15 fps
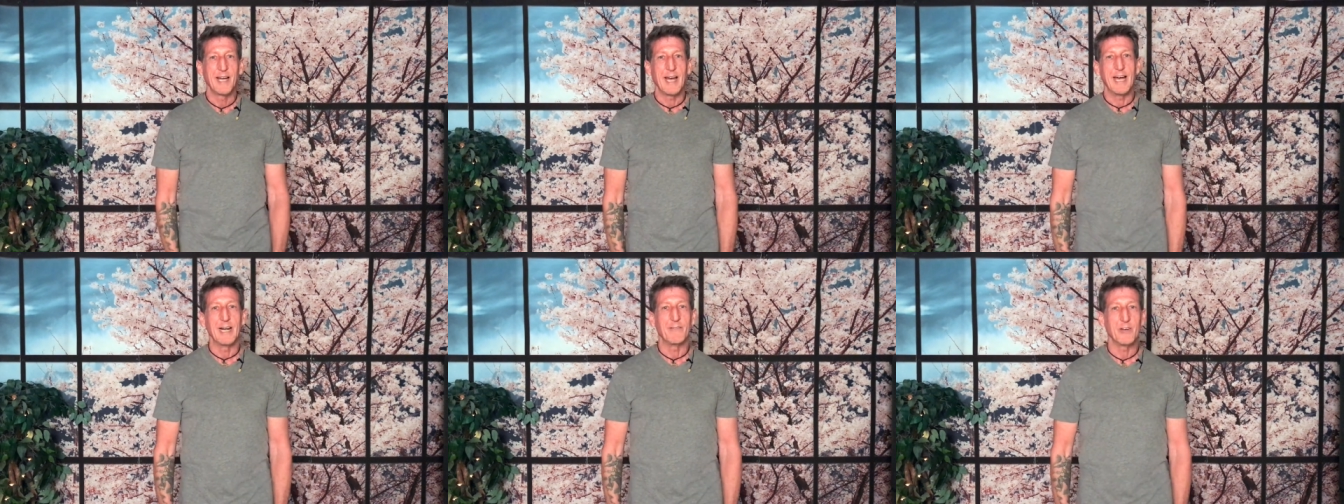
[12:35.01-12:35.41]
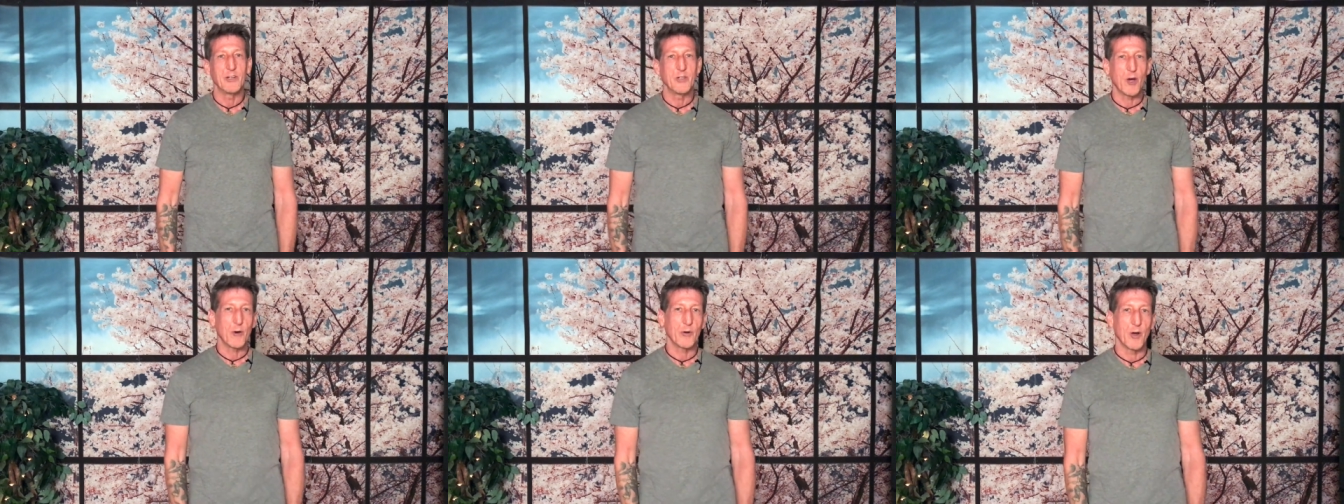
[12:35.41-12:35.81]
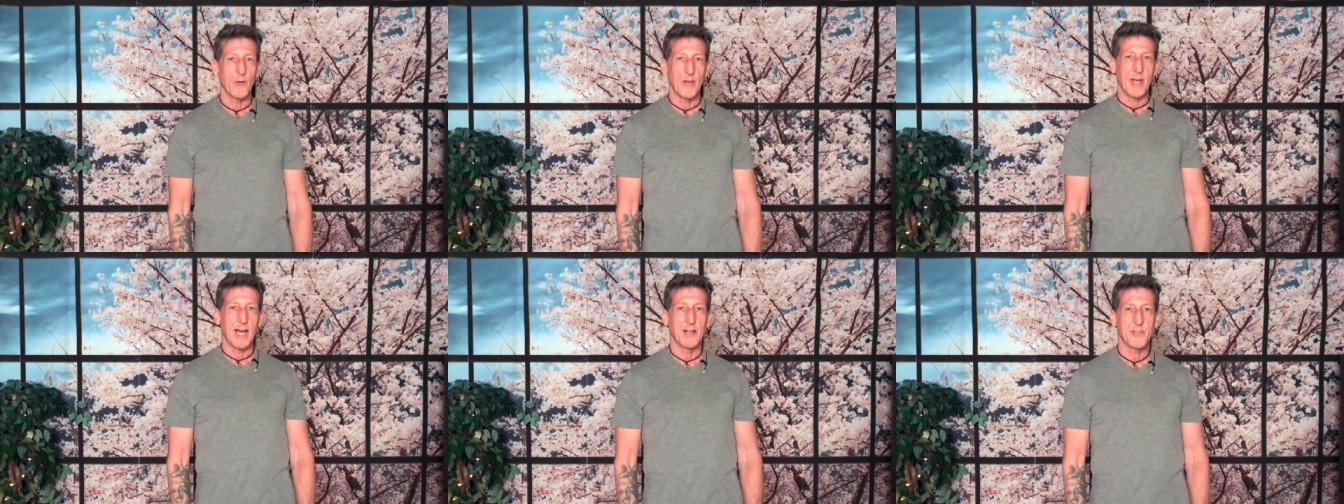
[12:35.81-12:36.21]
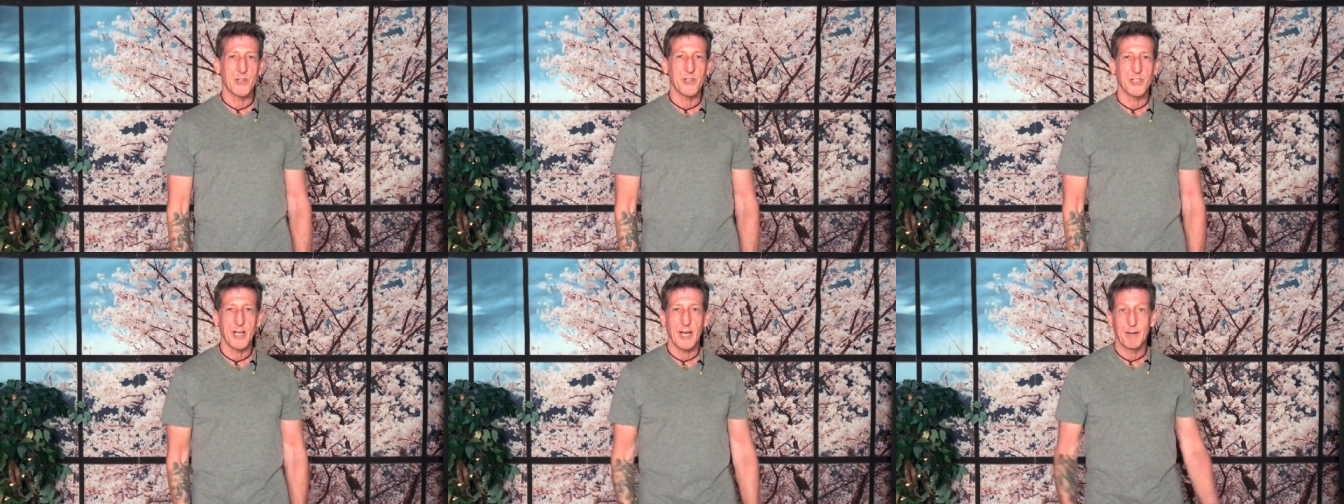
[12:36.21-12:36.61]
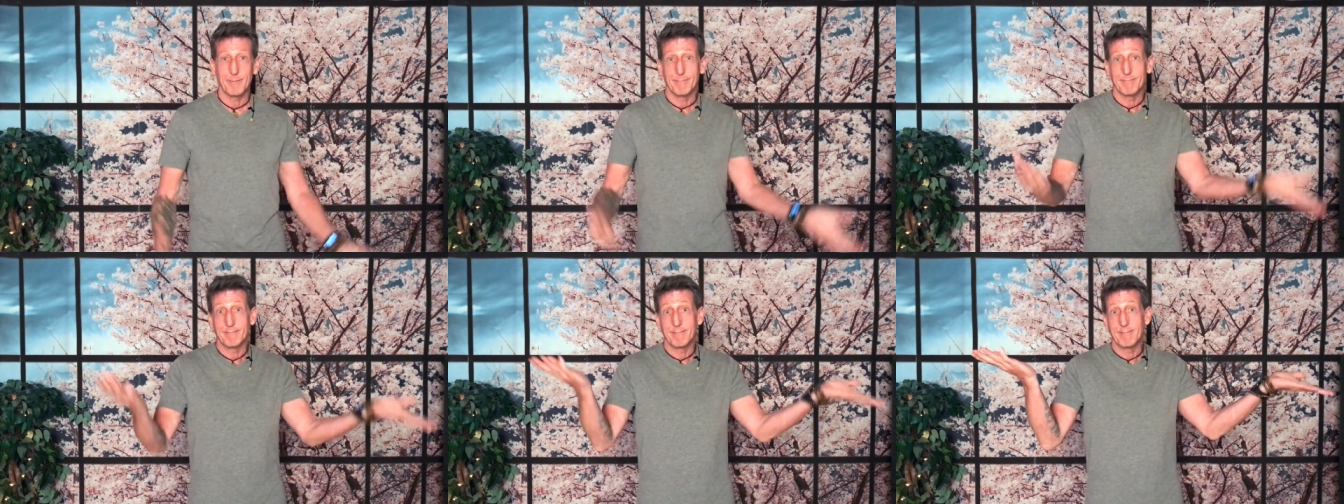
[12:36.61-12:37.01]
and if you don't know the answer, say,
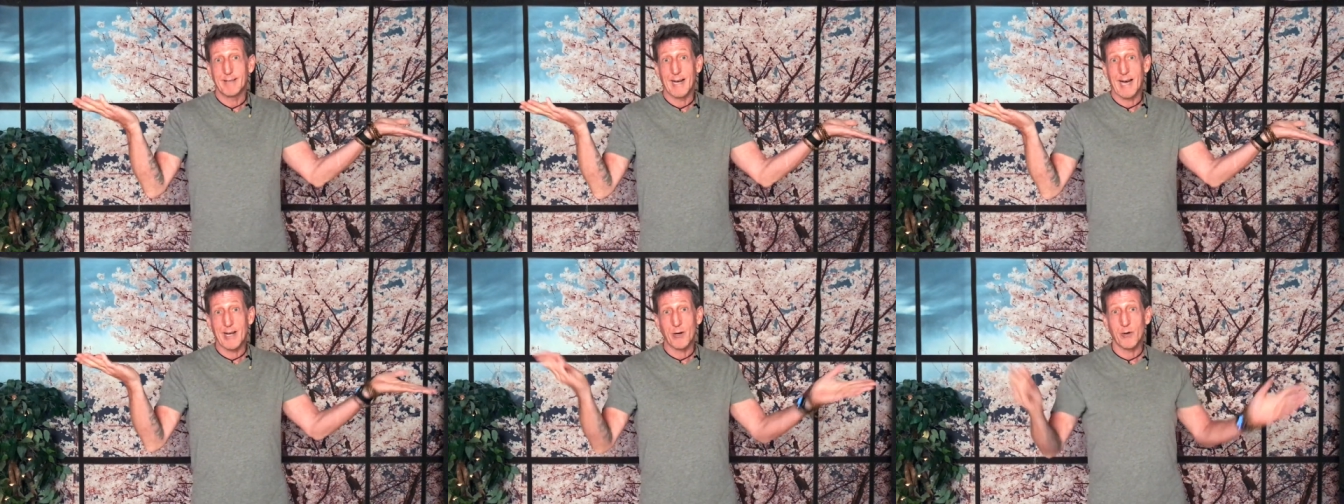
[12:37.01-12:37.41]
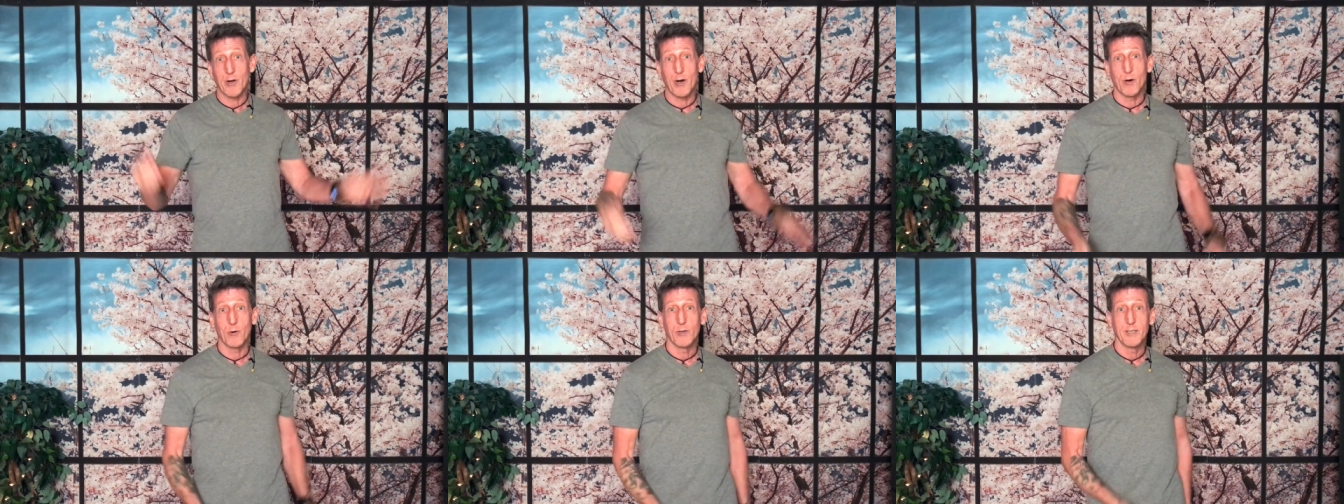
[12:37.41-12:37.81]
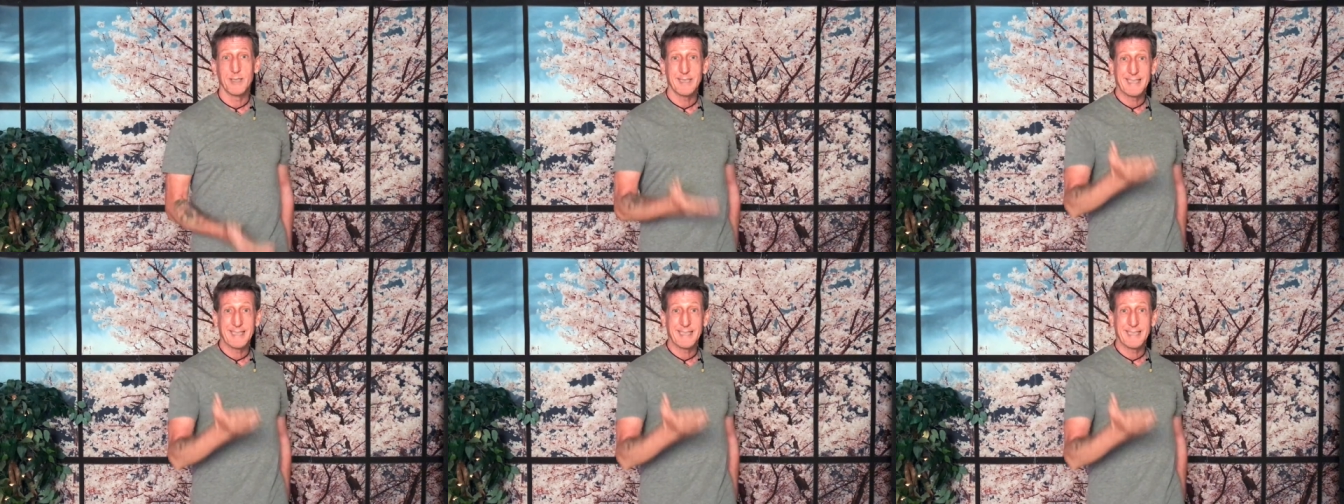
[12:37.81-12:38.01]
I don't know.